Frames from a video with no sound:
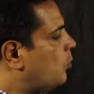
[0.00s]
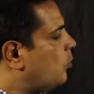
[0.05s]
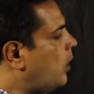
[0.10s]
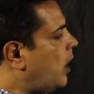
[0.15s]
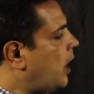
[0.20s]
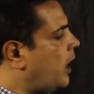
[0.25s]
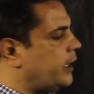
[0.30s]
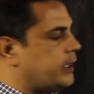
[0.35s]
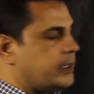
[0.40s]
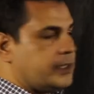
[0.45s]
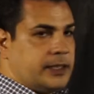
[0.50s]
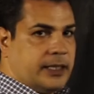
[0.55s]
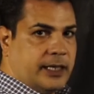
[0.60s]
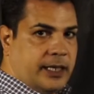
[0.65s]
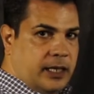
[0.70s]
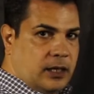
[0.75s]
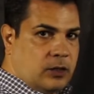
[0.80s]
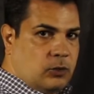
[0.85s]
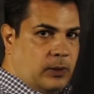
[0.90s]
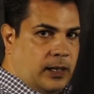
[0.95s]
Y
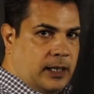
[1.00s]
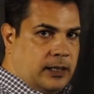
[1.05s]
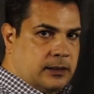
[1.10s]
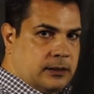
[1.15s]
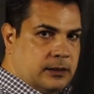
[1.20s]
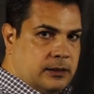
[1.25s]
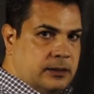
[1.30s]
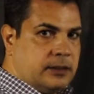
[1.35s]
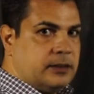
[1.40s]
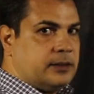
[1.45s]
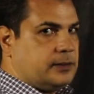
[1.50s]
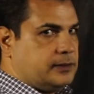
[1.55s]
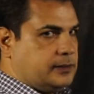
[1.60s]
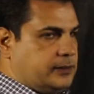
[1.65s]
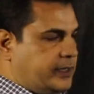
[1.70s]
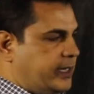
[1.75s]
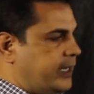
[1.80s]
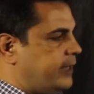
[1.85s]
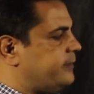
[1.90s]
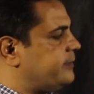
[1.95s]
equal,
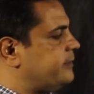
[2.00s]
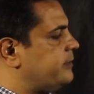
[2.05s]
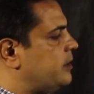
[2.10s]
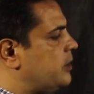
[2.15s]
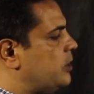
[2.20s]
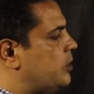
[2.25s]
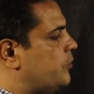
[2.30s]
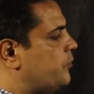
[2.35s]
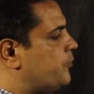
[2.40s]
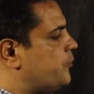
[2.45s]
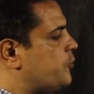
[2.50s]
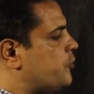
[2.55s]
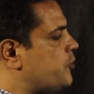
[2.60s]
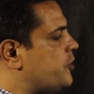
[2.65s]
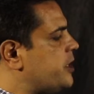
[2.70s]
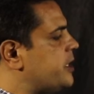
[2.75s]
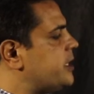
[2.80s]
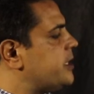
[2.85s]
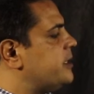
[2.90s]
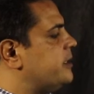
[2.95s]
yes,
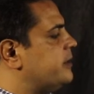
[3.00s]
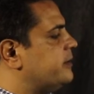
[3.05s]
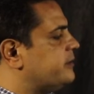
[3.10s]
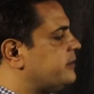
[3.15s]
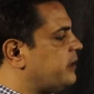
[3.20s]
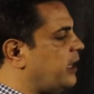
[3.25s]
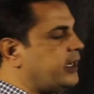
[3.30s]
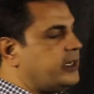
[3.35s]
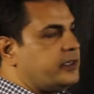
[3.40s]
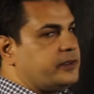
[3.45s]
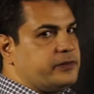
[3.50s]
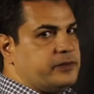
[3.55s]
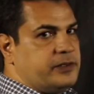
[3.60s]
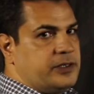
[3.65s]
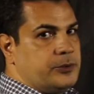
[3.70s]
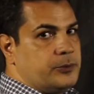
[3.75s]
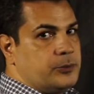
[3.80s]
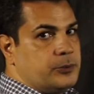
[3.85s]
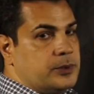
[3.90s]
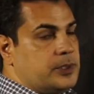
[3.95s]
4 sine
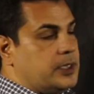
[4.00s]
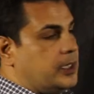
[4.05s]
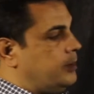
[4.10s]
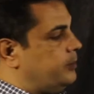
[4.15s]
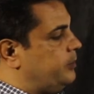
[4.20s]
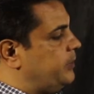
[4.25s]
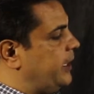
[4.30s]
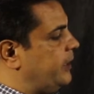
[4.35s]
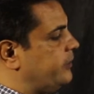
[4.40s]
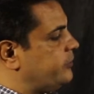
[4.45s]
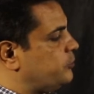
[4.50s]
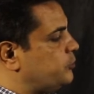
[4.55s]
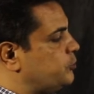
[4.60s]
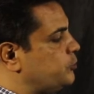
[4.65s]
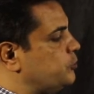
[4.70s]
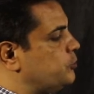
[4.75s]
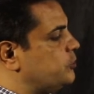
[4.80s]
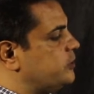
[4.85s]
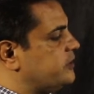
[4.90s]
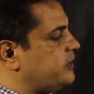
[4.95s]
0 plus
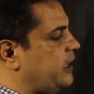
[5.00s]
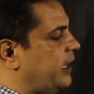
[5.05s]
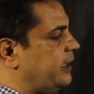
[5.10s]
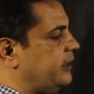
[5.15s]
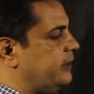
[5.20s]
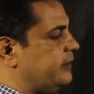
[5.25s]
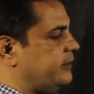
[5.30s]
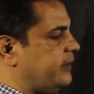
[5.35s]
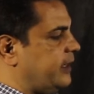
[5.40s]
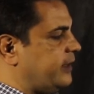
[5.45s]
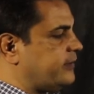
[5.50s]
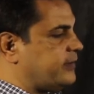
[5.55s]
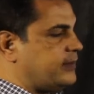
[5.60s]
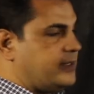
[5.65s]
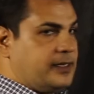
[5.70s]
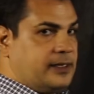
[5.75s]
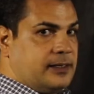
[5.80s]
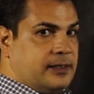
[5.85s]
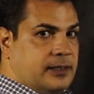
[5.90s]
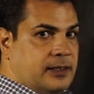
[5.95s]
2 sine
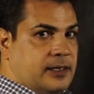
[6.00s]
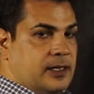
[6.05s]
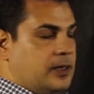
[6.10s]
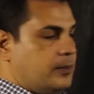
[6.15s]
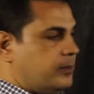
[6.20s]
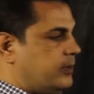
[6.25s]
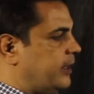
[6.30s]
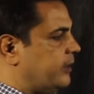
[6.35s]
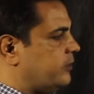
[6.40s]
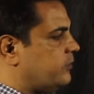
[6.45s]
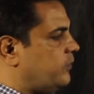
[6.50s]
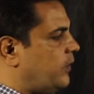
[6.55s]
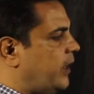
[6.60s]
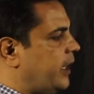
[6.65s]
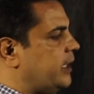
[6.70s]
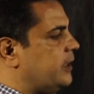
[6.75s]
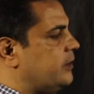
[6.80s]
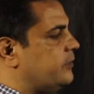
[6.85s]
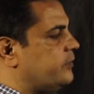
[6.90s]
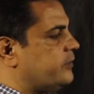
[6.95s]
60 plus
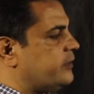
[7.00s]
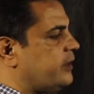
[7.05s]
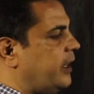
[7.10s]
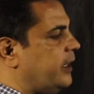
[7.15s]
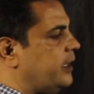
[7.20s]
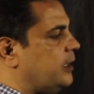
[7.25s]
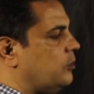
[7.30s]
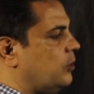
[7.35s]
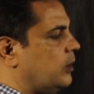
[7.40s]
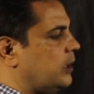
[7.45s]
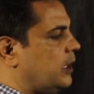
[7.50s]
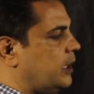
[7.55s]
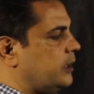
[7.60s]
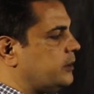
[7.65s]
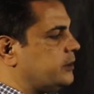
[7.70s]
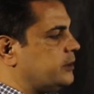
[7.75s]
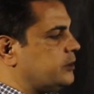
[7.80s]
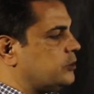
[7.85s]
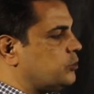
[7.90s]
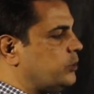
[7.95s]
5 sine
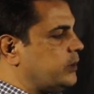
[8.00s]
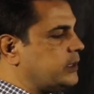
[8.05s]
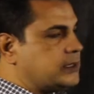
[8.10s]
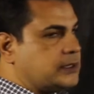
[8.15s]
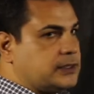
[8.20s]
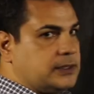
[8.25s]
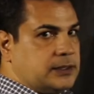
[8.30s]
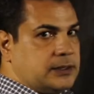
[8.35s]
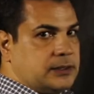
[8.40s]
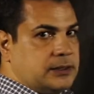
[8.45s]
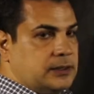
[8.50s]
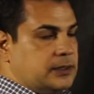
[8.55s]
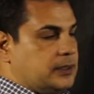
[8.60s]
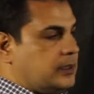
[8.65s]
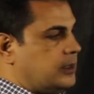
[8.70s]
120